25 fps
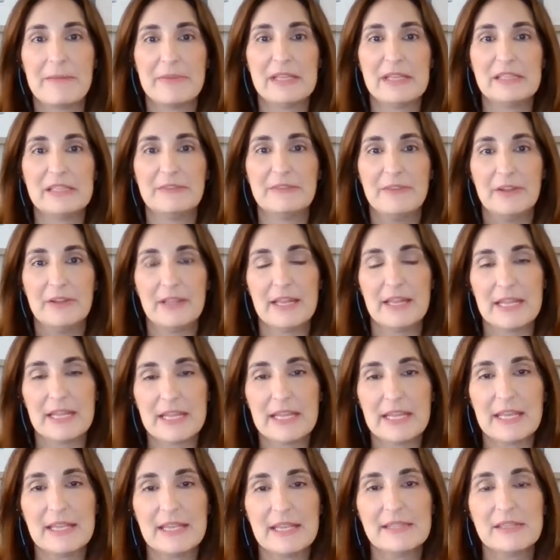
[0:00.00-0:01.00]
families feel at
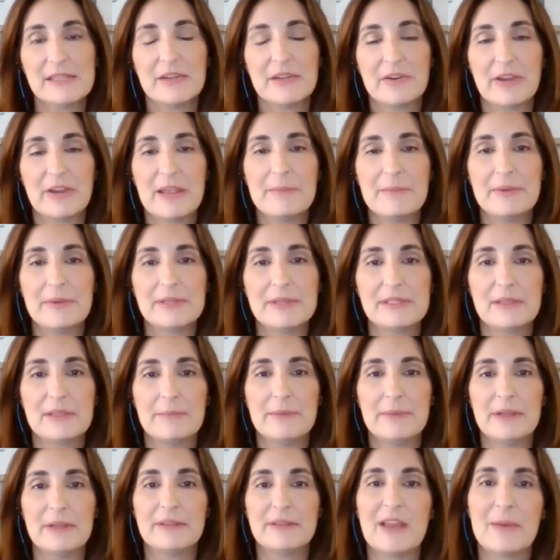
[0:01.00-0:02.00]
ease and are able to
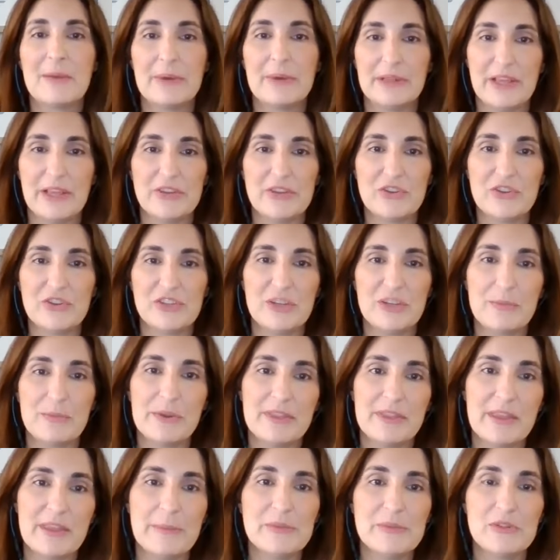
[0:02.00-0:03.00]
build that relationship
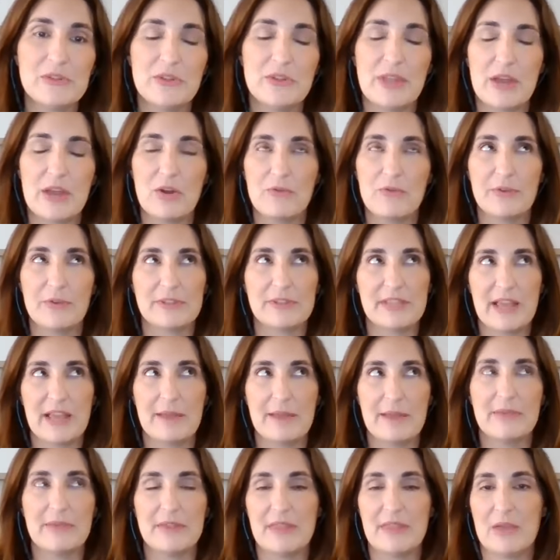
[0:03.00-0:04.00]
with them so that over
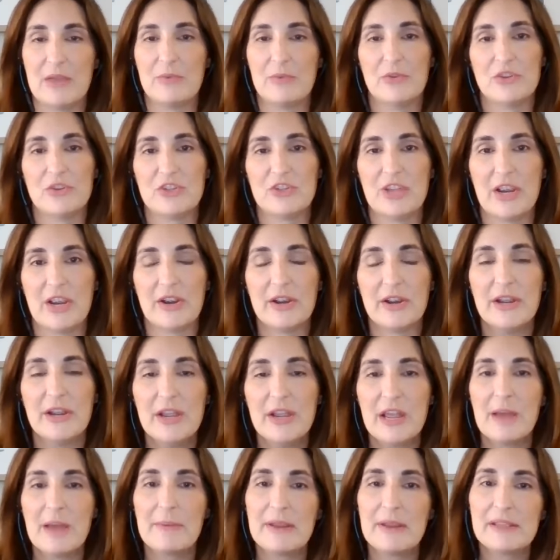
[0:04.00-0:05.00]
time that they will share.
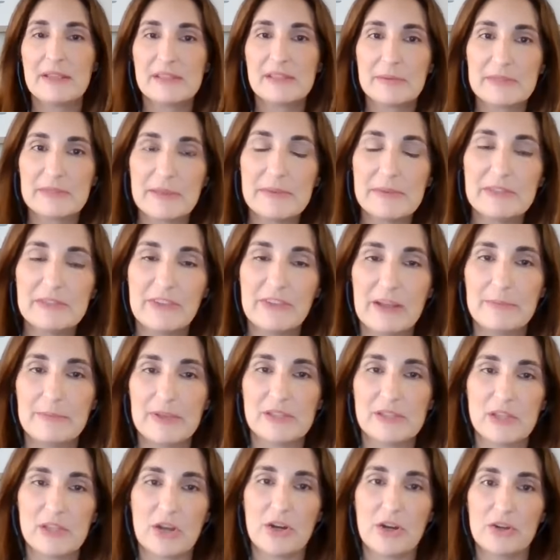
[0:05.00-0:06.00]
I mean, sometimes
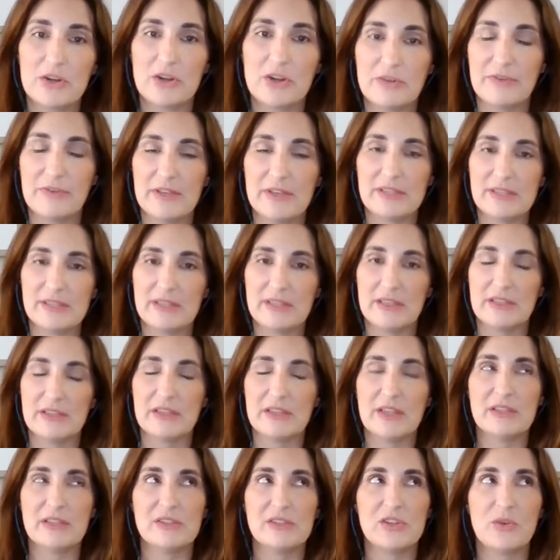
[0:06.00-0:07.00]
families are nervous,
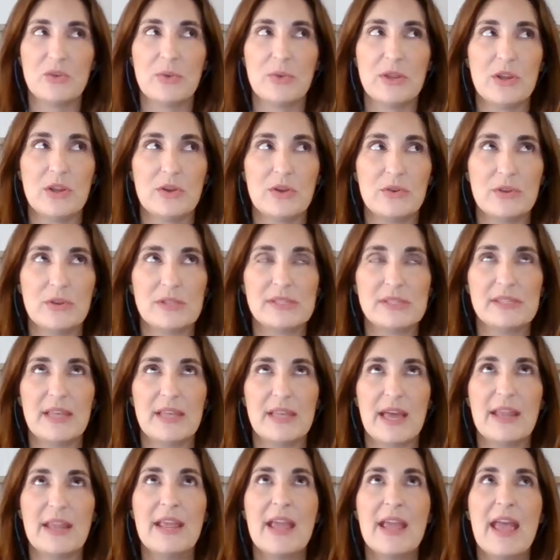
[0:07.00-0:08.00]
and so we notice
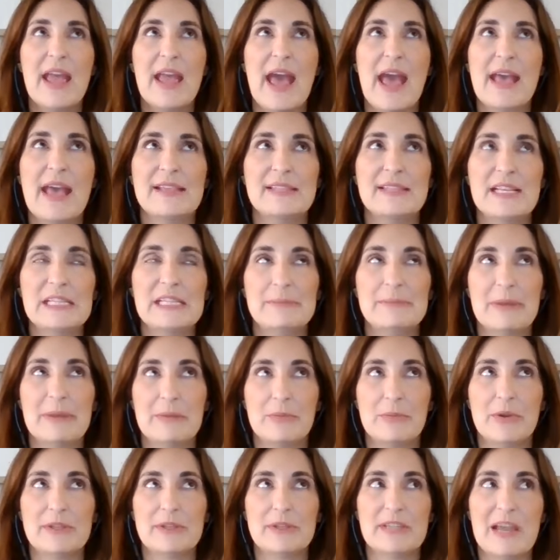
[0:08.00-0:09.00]
that as they
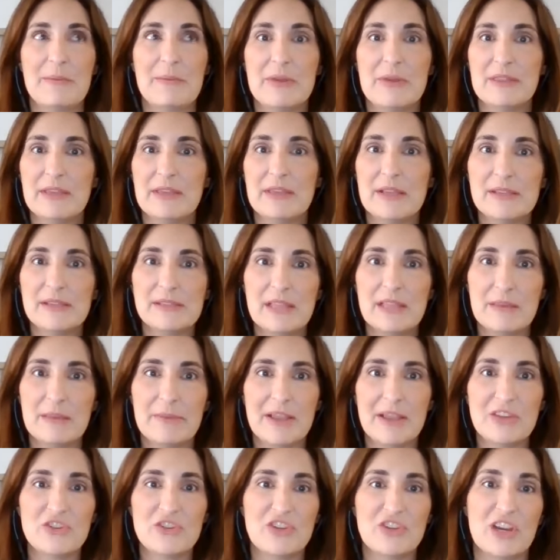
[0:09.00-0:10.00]
spend more time with us, they
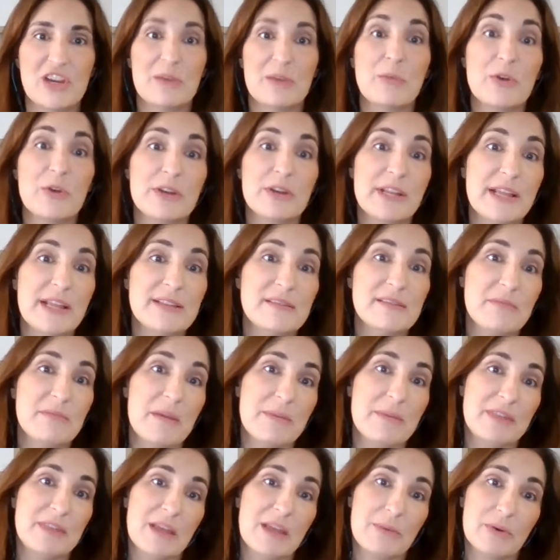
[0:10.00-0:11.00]
might share more needs that
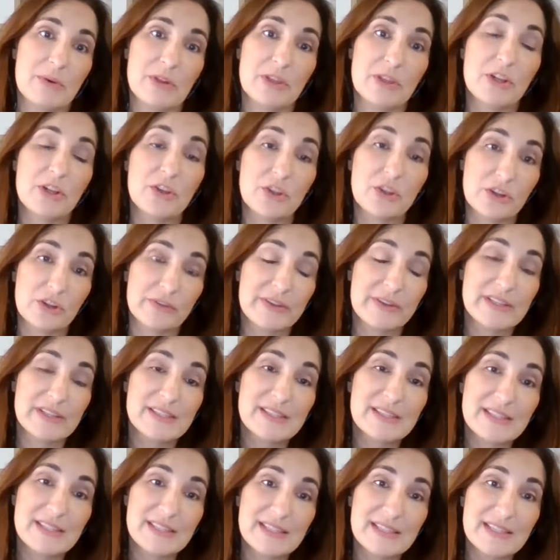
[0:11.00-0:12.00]
maybe they were a little nervous
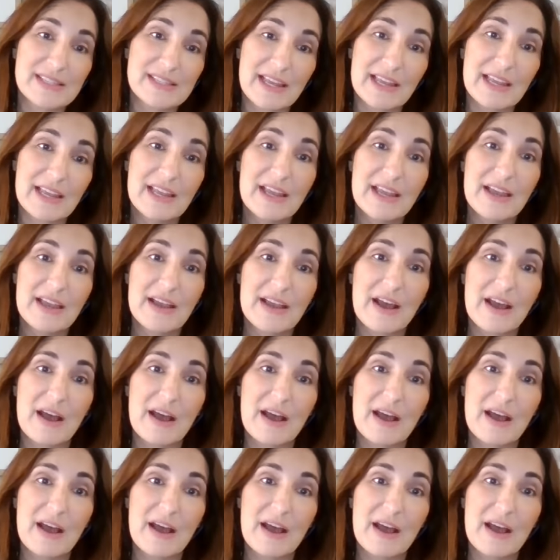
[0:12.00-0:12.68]
to say